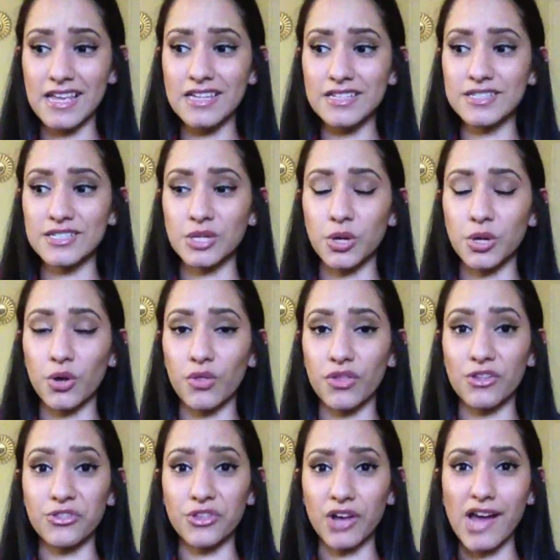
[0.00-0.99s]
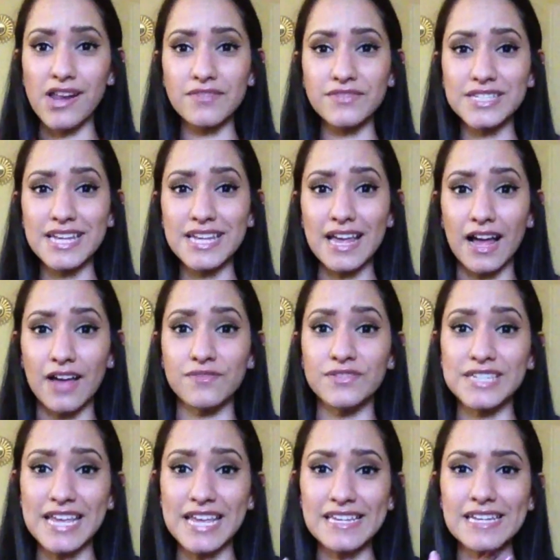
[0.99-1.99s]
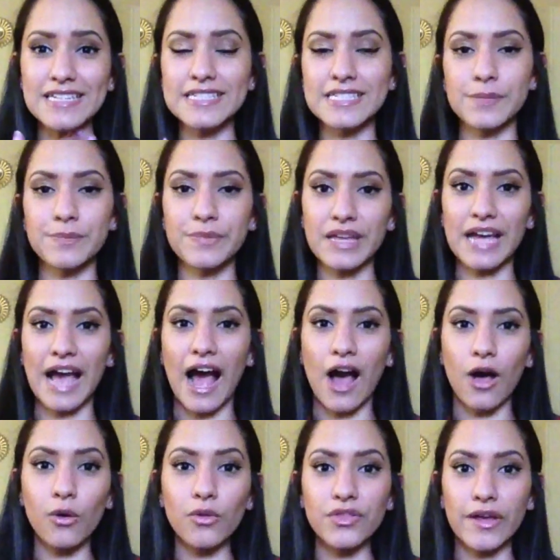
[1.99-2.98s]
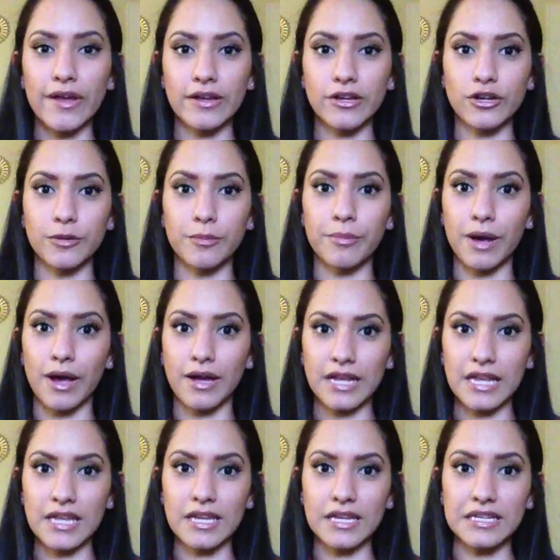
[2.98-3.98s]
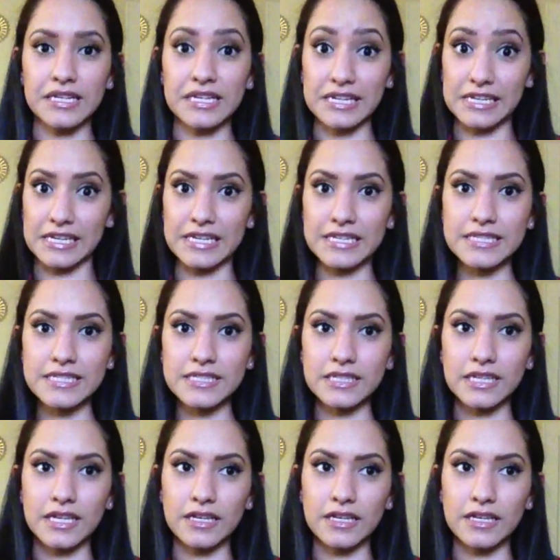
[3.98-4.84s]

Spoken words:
So the thought of taking something out that your body needs,